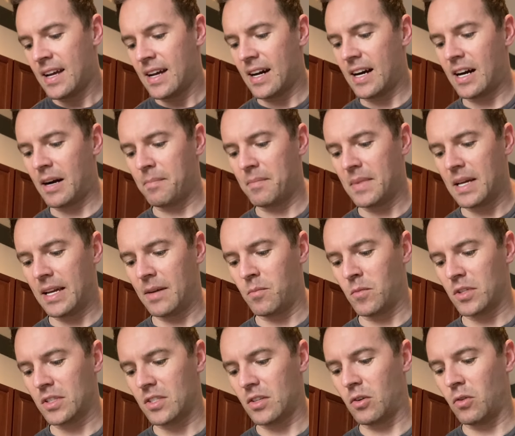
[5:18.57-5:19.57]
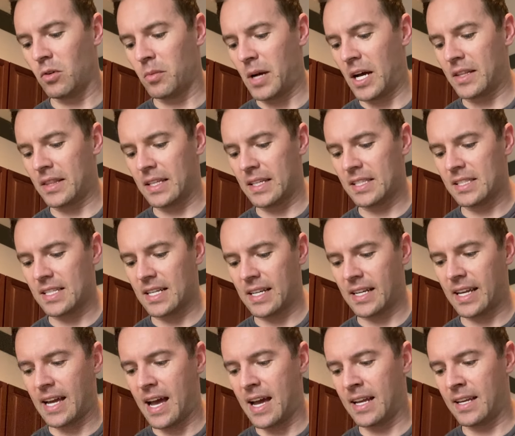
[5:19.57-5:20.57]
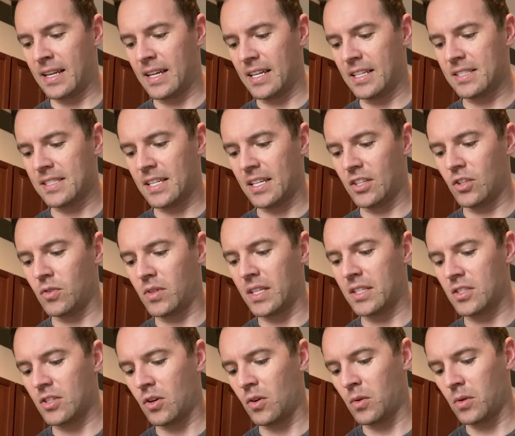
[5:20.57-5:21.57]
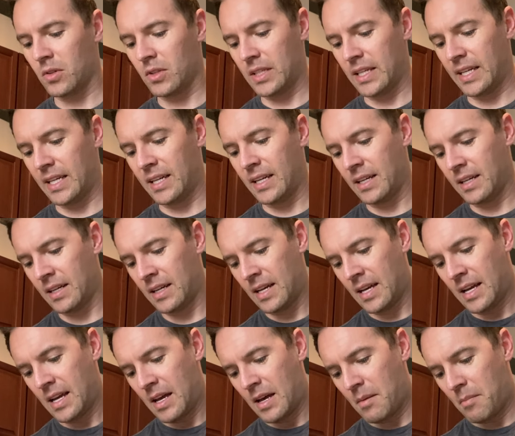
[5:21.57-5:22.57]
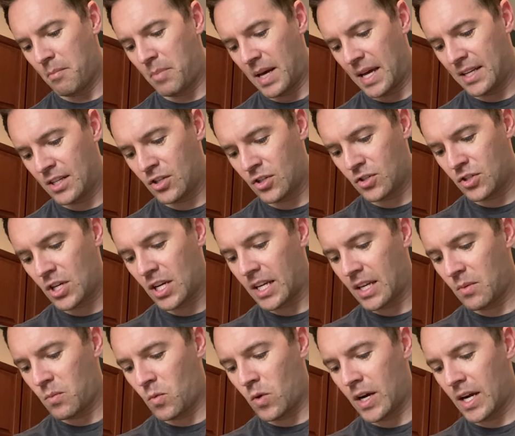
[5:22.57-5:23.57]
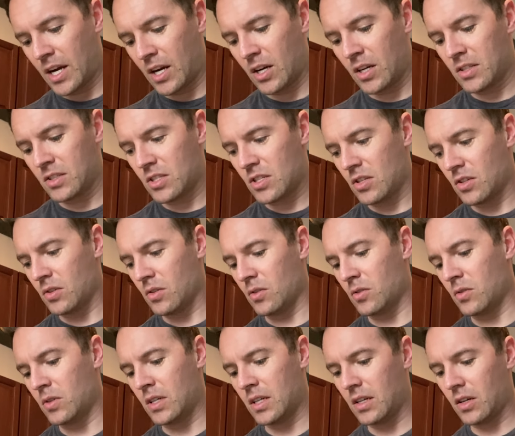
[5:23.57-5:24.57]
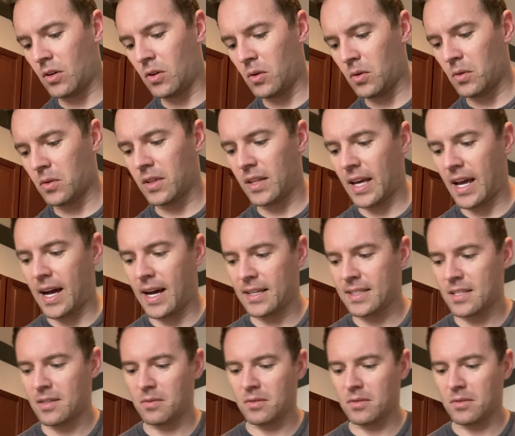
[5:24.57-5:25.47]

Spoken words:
And what's cool about this, again, is that you can totally bend your chicken wire to hold that,